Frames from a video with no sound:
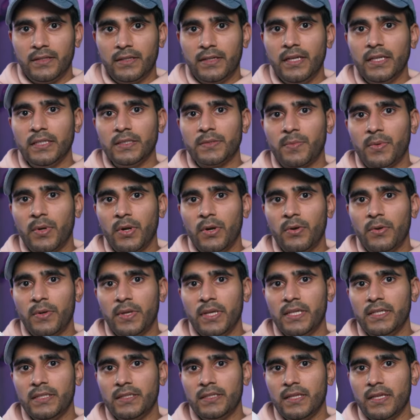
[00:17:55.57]
The next pro
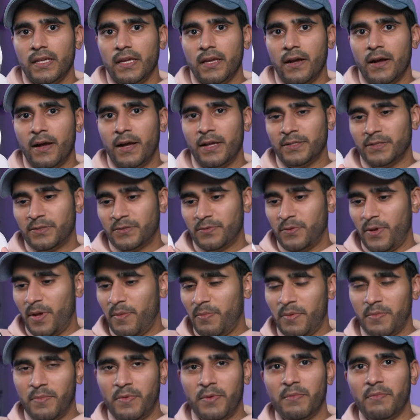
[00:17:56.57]
is the hot
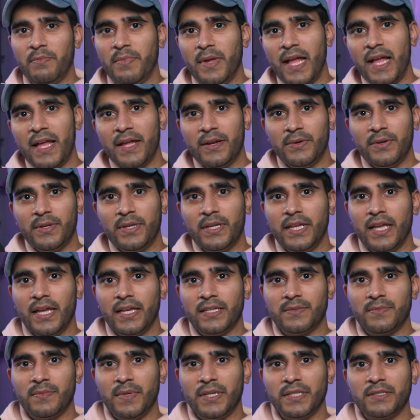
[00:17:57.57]
swappable battery.
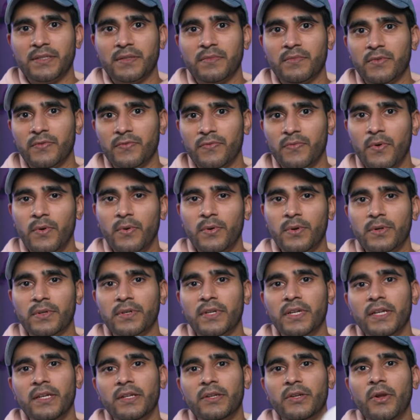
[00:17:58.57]
As mentioned before,
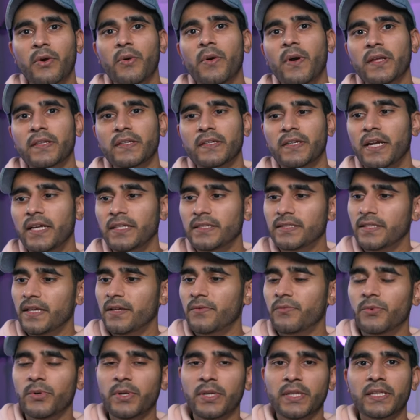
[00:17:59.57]
no other
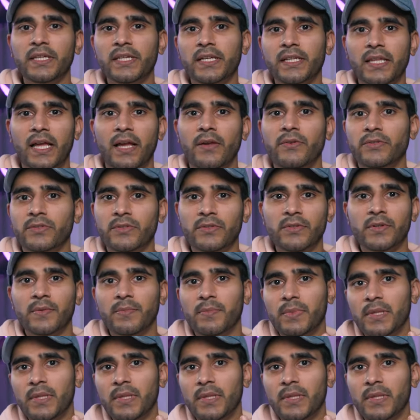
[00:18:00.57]
headset really allows you to